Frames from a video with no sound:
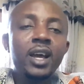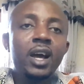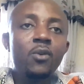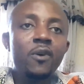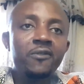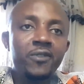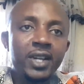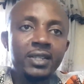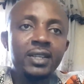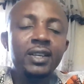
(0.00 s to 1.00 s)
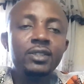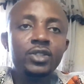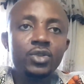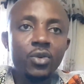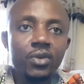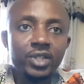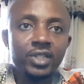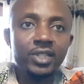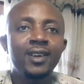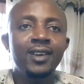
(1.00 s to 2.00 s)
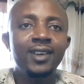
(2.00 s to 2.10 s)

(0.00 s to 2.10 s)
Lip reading: our fat storage.